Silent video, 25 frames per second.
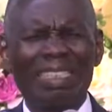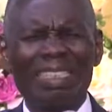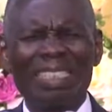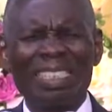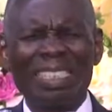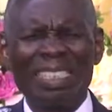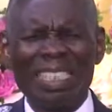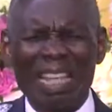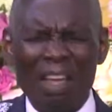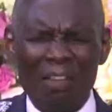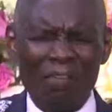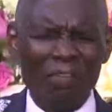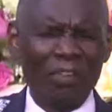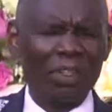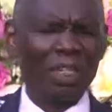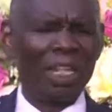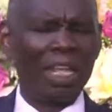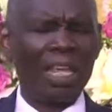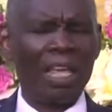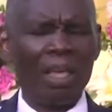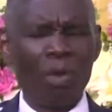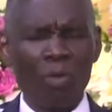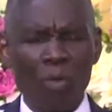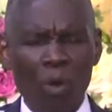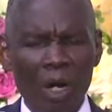
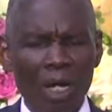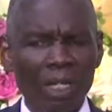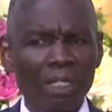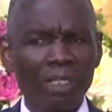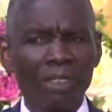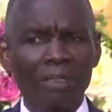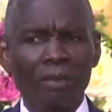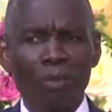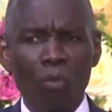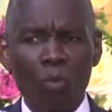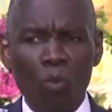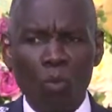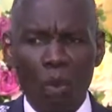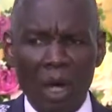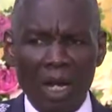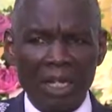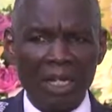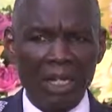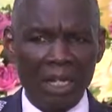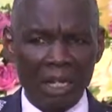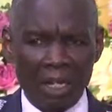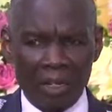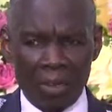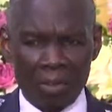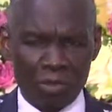7 A1,
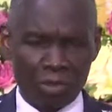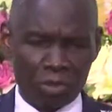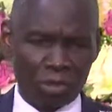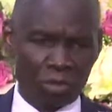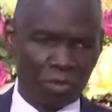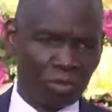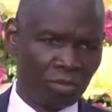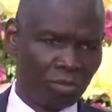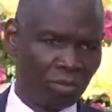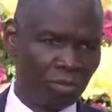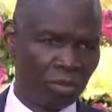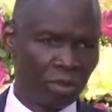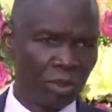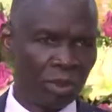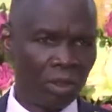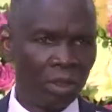1 A2.